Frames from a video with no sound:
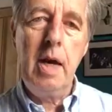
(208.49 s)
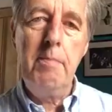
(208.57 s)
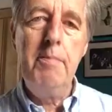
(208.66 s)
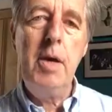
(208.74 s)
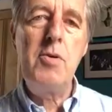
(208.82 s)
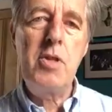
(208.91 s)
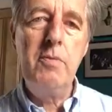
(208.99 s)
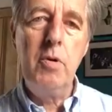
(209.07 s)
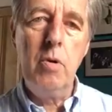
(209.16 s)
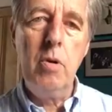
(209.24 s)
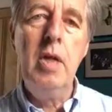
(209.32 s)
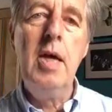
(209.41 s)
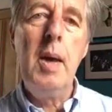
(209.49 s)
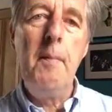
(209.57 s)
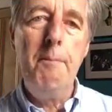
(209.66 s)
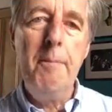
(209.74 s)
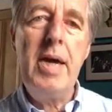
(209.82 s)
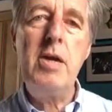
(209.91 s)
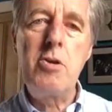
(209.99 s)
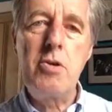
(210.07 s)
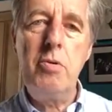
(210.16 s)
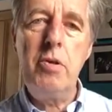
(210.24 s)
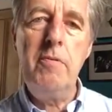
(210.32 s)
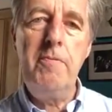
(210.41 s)
And most of all, make
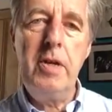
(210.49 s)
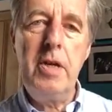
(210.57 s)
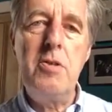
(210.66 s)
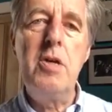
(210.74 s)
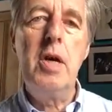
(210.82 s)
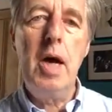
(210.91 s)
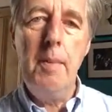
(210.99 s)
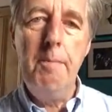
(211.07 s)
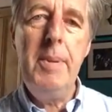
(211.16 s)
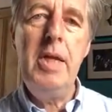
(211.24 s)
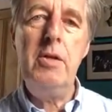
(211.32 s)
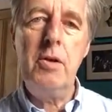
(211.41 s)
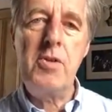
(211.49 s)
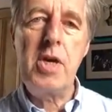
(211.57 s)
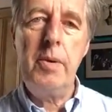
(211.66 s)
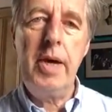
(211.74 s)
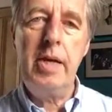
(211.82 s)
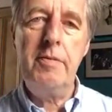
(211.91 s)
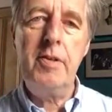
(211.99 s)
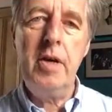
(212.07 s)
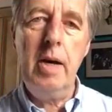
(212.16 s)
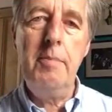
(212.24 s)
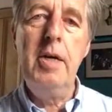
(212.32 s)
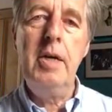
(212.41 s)
sure you finish a minute or so ahead of
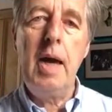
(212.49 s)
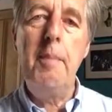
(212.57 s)
time,